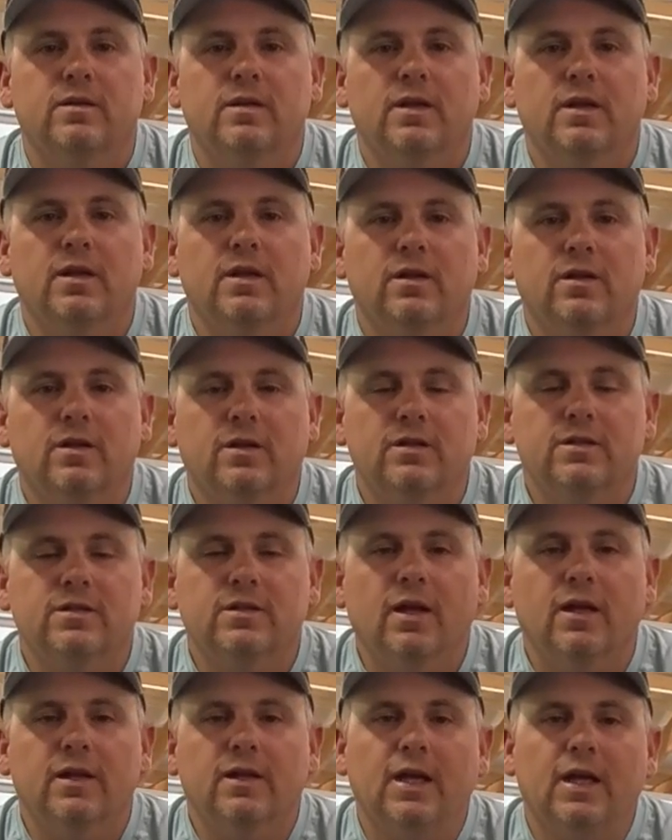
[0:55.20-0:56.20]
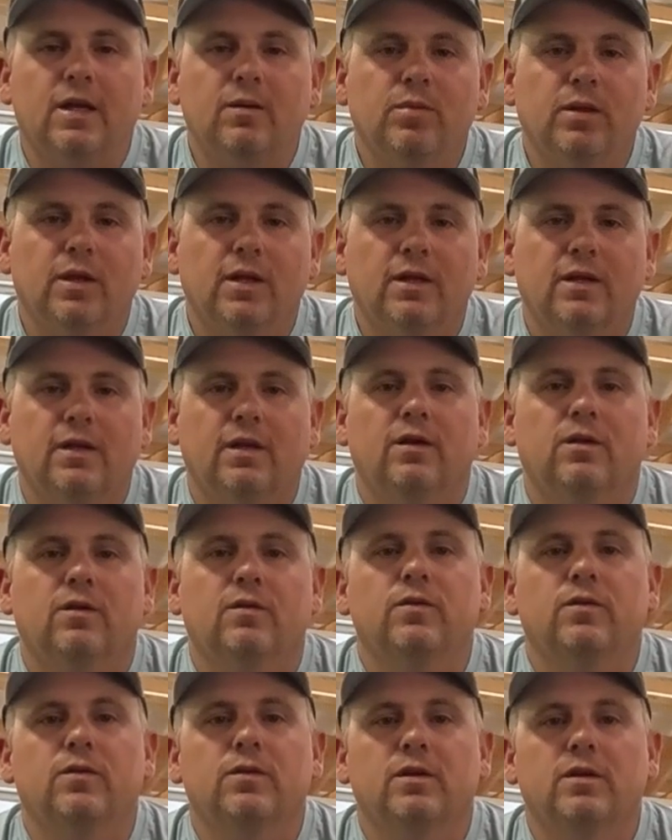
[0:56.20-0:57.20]
get a good solid game plan together
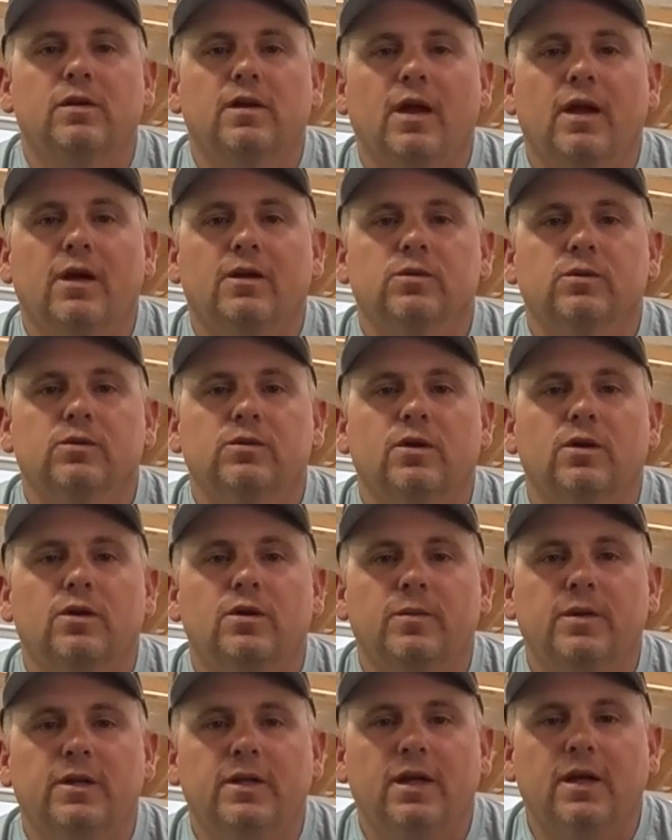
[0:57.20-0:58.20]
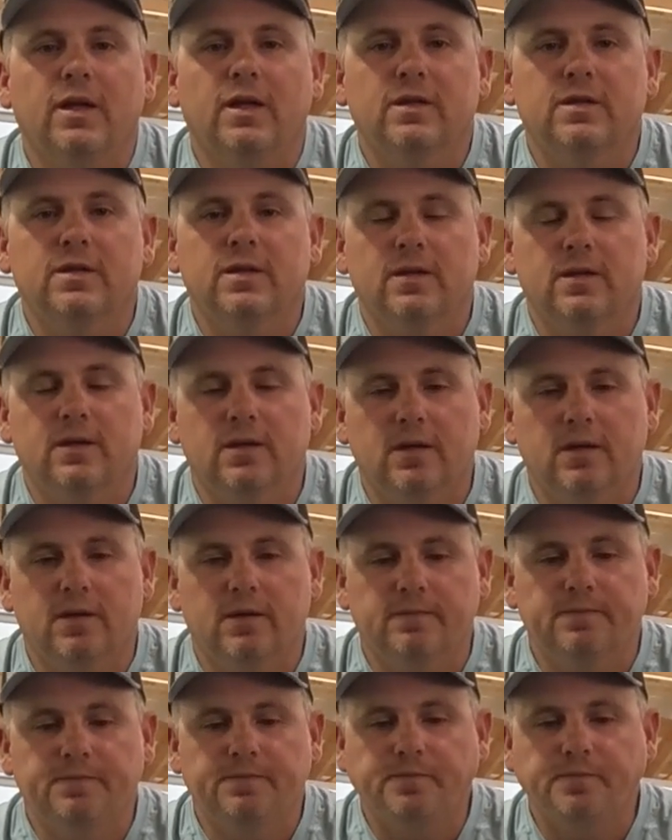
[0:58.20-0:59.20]
for the actual tournament days.
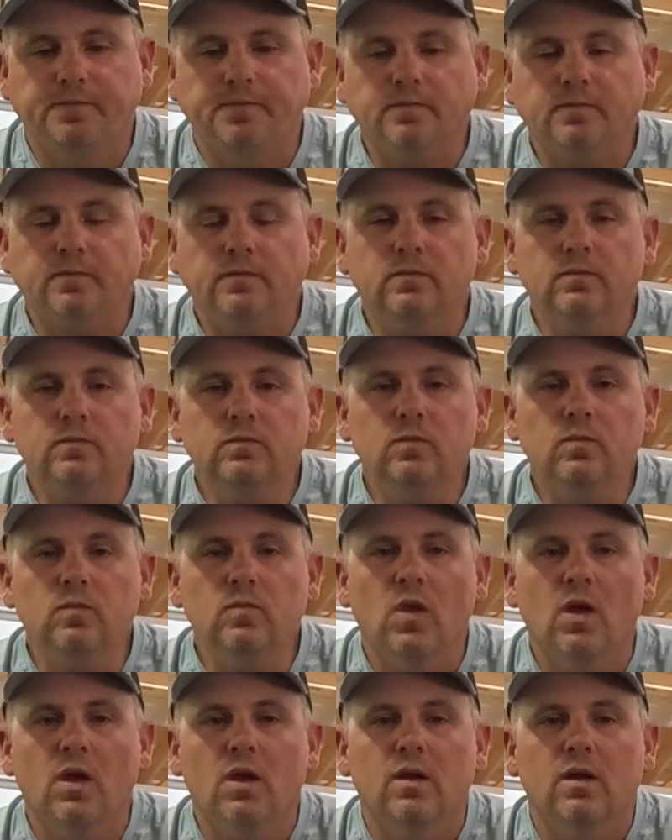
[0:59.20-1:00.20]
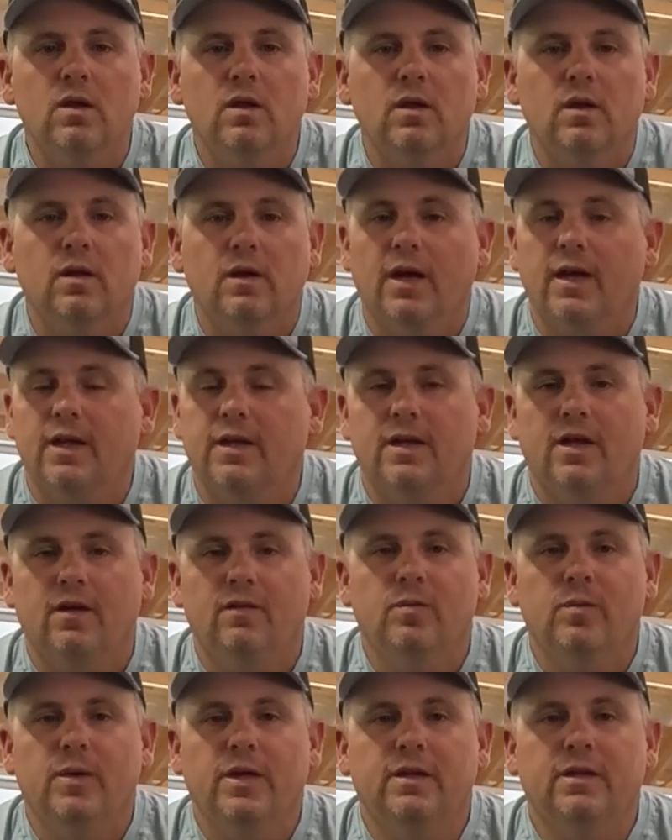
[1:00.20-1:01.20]
I had
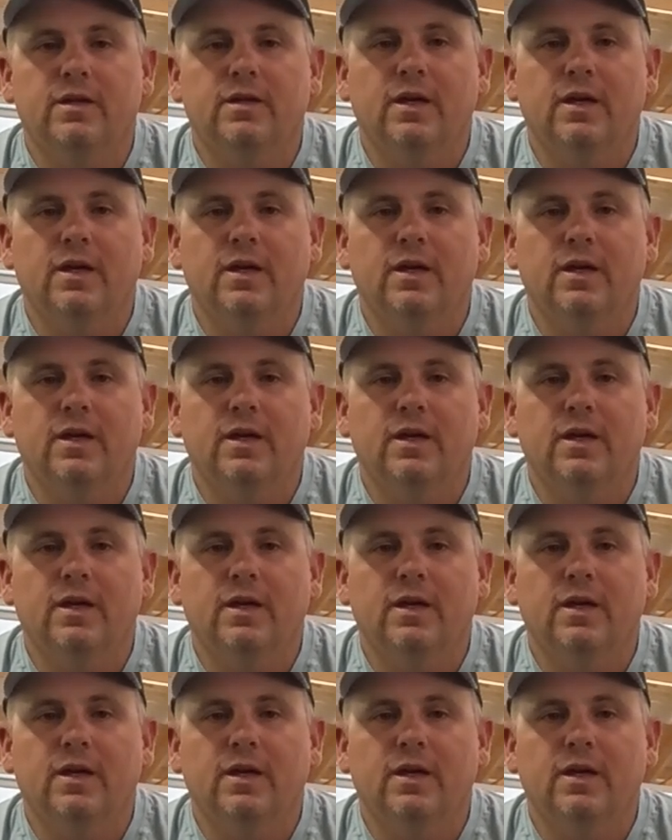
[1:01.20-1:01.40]
never been to